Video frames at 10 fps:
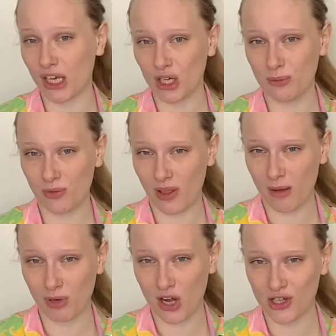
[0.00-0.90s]
hoops for that
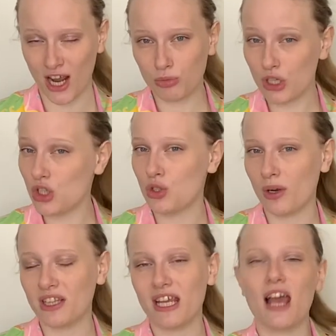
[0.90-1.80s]
project pretty
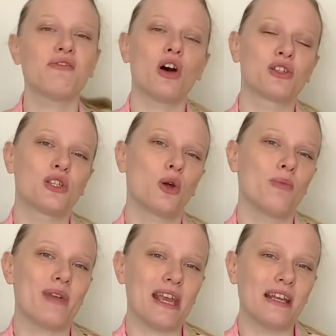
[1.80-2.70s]
shortly. I've also
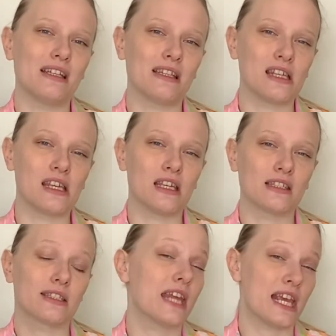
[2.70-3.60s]
made the
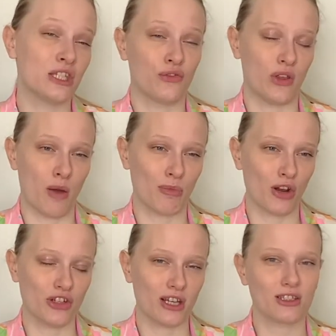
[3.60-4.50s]
stays for that
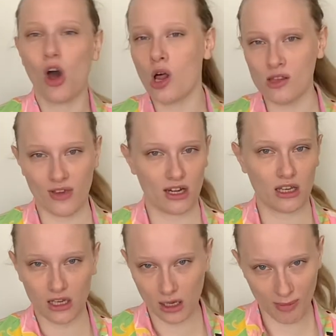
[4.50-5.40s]
project, all of it
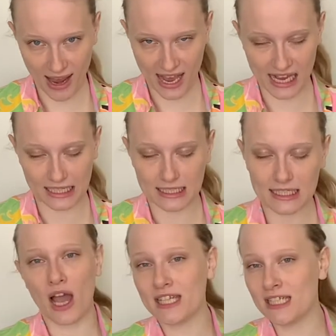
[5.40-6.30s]
by hand.
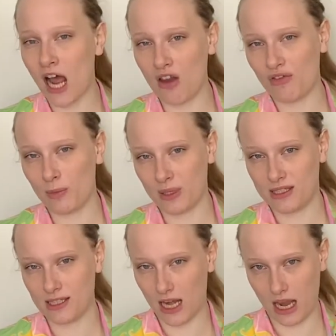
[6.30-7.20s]
I did not film the
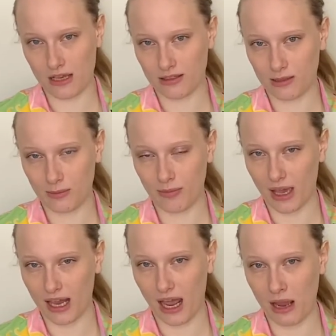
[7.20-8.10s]
stays,
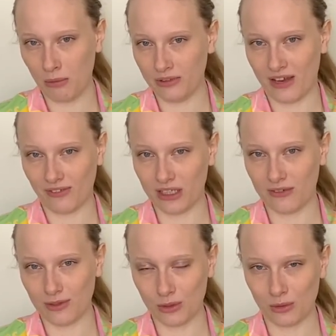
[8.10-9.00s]
but I will definitely give
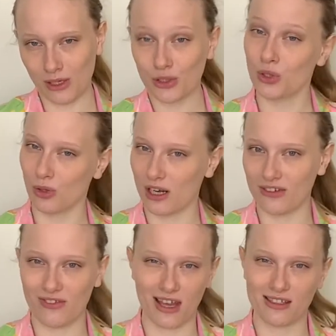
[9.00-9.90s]
you a tour if
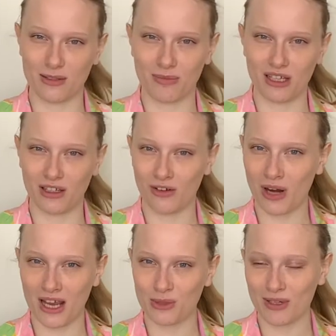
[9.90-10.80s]
that is something you
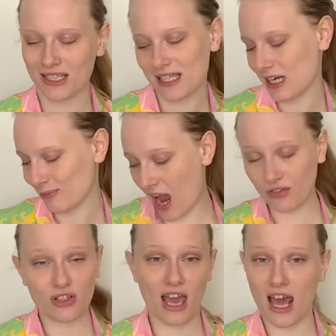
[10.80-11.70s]
guys want to see.
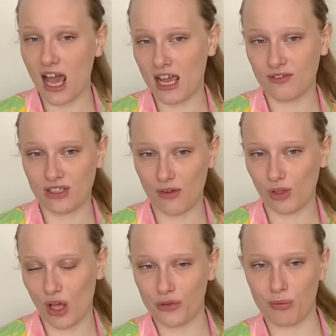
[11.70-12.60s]
After that, I have several
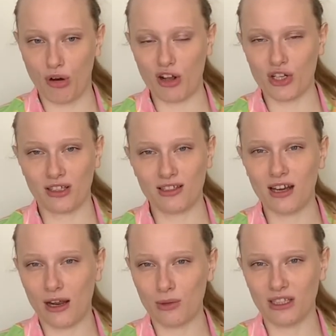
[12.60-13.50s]
other projects that
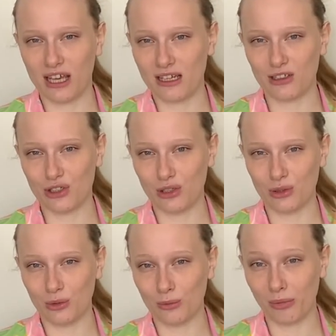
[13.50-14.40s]
I would like
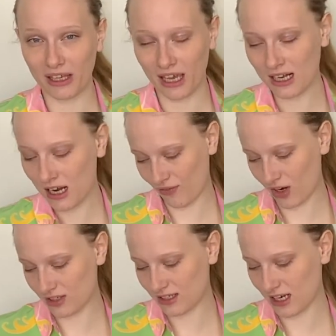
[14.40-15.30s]
to begin.
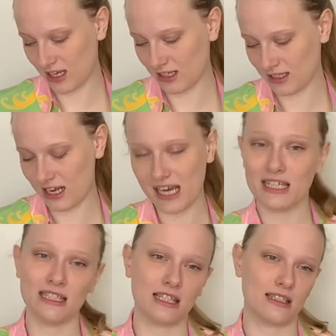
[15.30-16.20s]
First is an
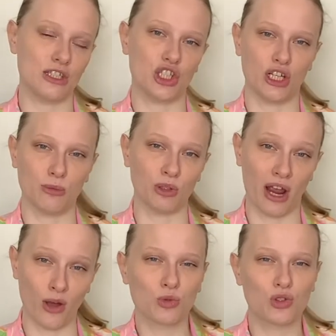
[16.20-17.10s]
1860s changeable
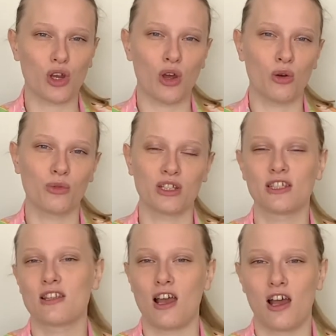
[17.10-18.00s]
gown. So this
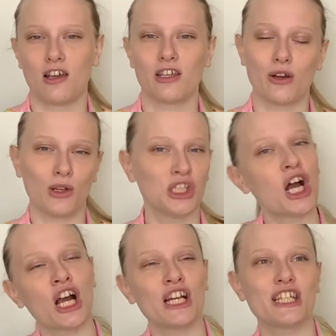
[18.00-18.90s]
is a, a
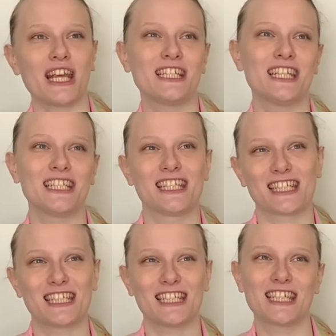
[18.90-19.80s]
large
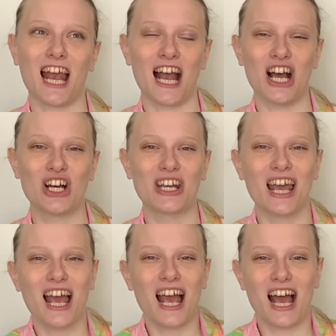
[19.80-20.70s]
1860s gown
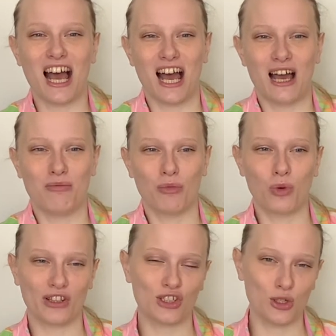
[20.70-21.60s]

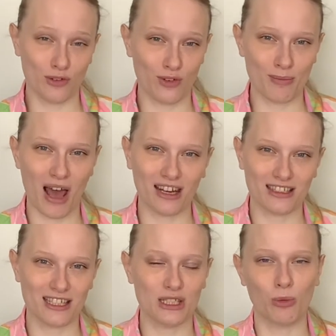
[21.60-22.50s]
with two different
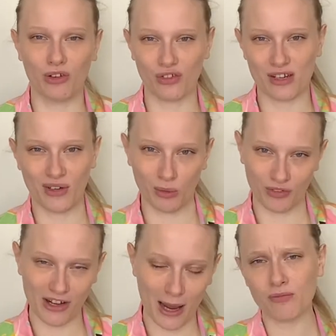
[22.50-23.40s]
bodices, one for evening, one for
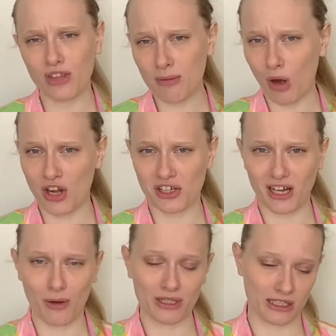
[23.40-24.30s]
day. For that project,
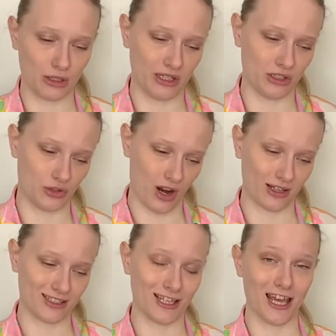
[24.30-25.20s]
I would need to
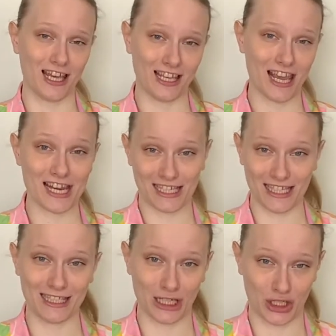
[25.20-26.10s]
construct 18th
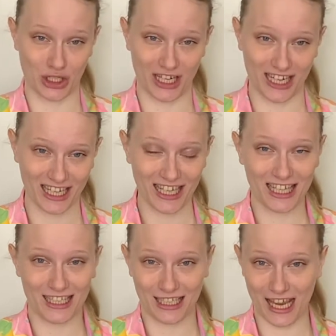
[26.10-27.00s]
century
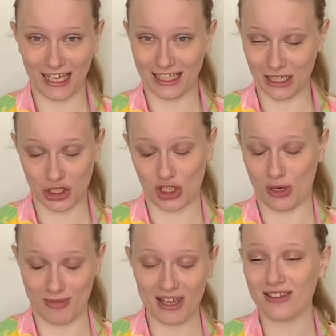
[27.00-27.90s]
like a
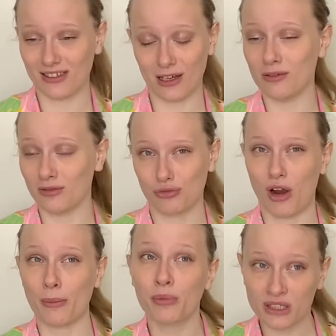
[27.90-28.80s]
chemise and
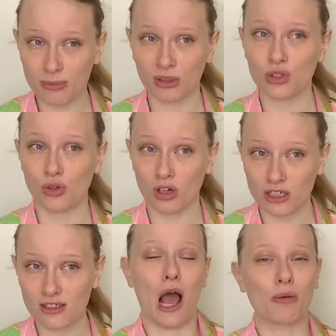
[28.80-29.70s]
probably split drawers.
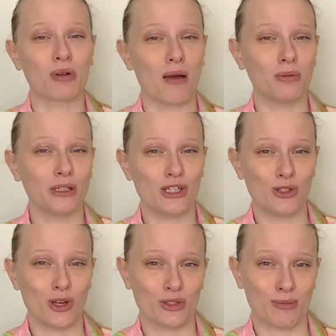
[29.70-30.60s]
I'll probably do
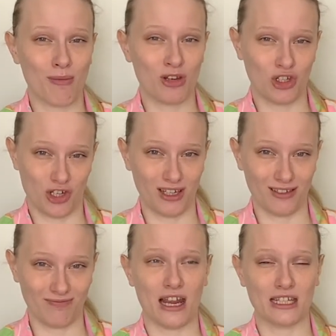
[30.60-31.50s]
those by
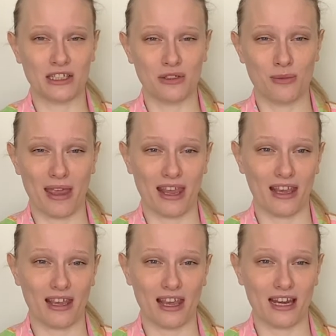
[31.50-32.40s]
machine. I need to make
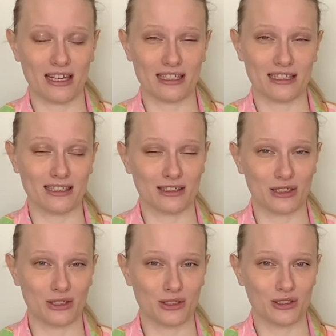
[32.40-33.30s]
an
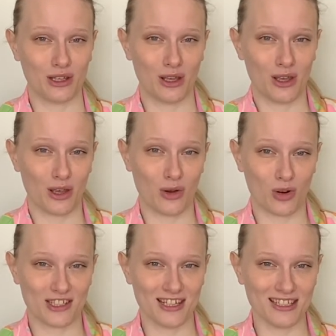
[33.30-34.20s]
1860s
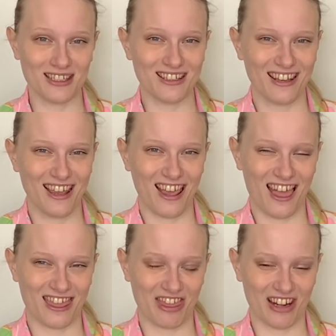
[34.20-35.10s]
corset,
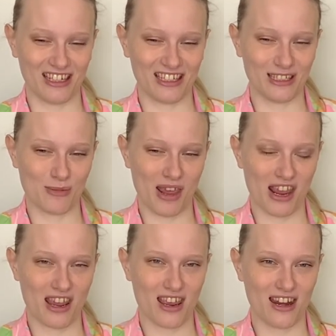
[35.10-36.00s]
and then I need to make an